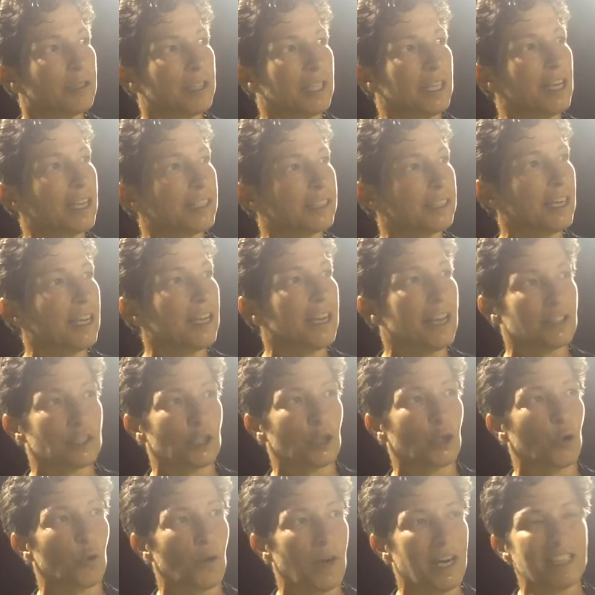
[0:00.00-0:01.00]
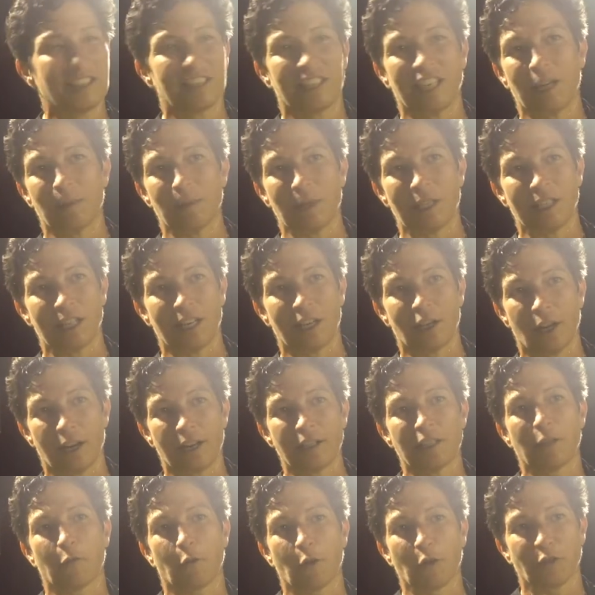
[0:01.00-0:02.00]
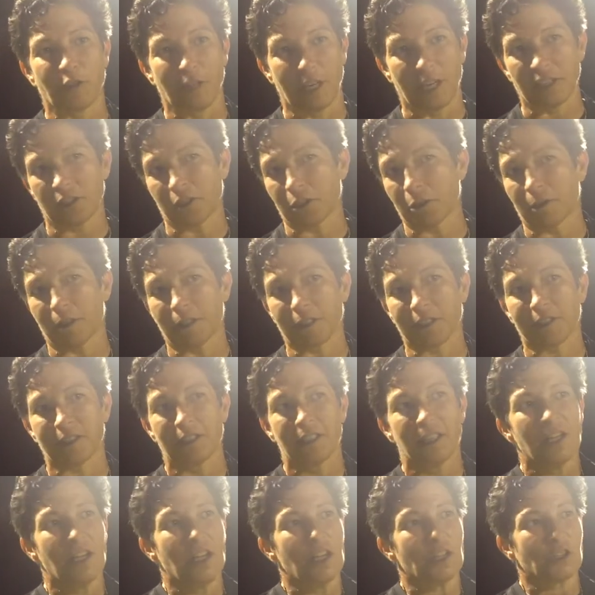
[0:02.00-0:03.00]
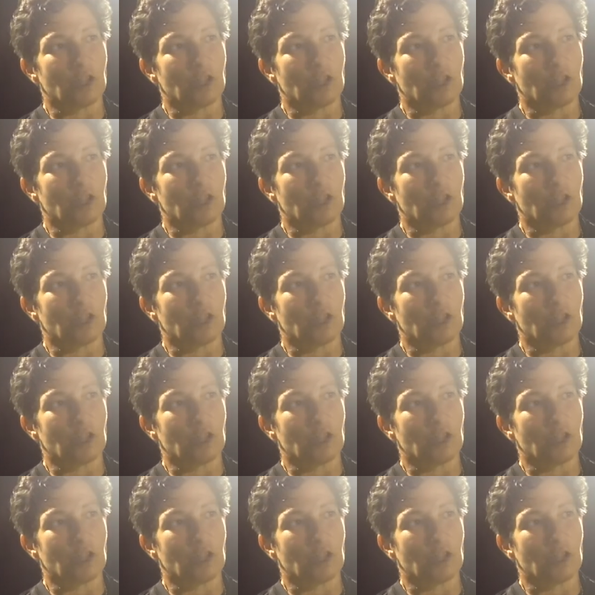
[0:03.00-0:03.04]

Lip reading: UTSA has a great team. They did a lot of different things to us.